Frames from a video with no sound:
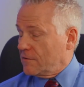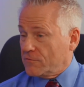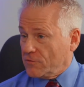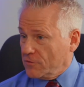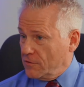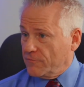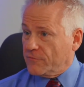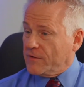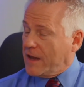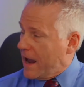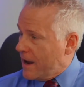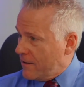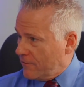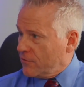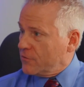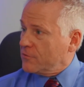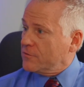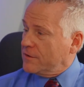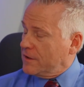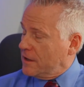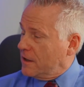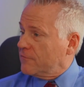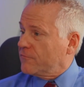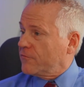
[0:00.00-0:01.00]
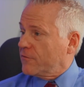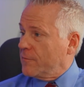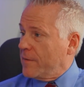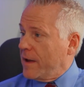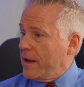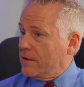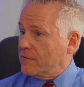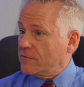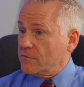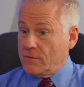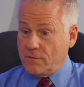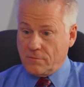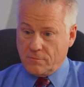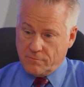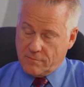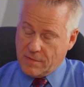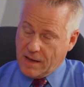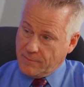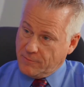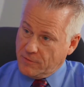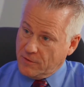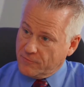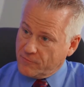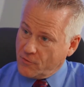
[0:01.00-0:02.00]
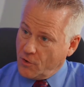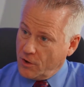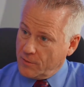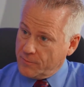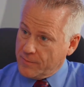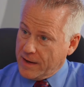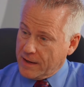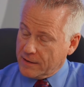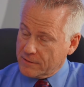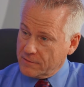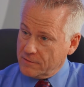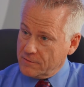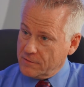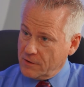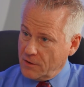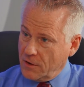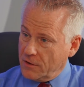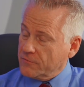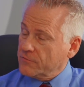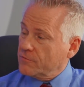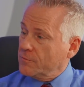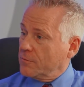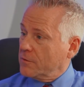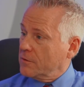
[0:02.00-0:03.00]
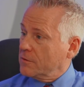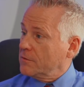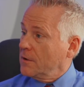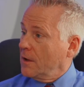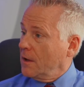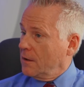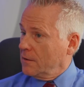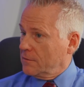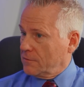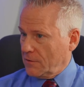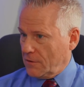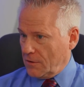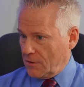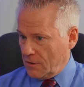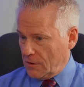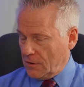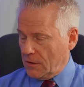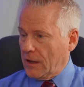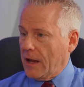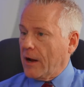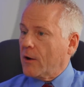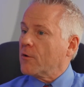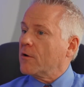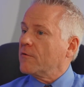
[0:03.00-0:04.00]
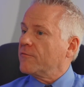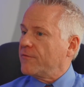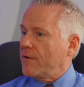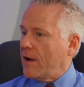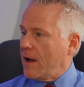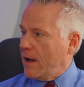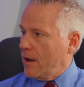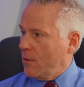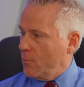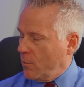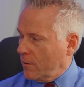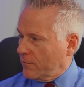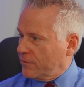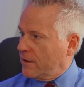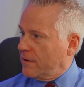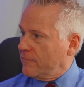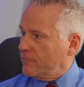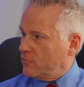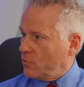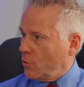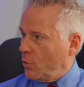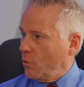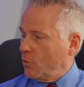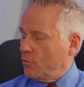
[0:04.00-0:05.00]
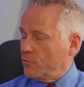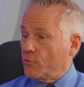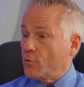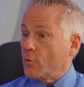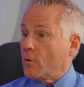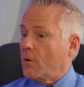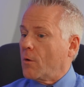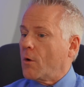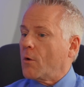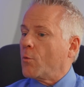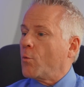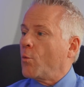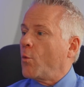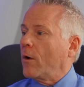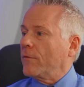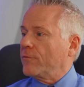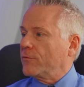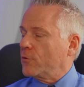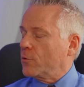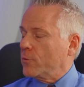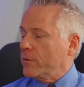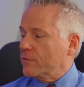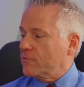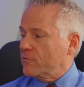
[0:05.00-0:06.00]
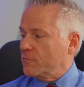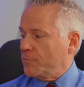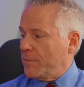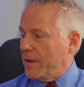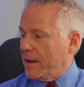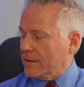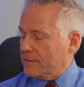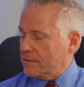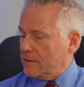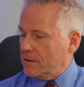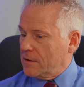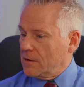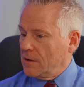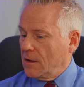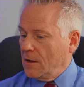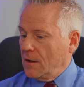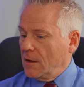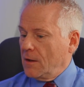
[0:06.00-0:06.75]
So you've gathered the information. Maybe you've gone back to the customer to clarify what they've told you or what they're expecting.